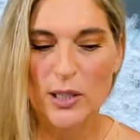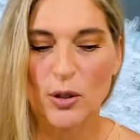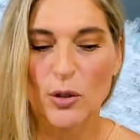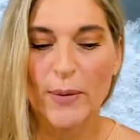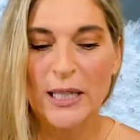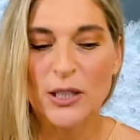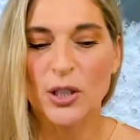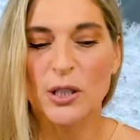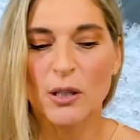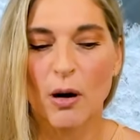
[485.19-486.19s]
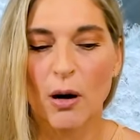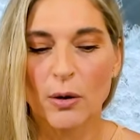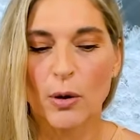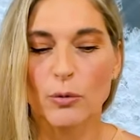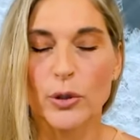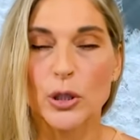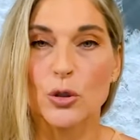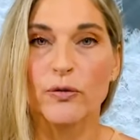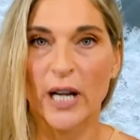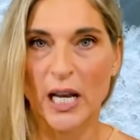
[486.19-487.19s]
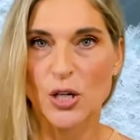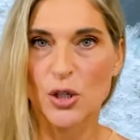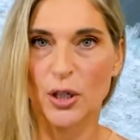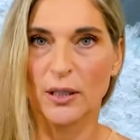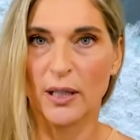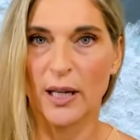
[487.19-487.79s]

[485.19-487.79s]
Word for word: So you mentioned auto rejuvenation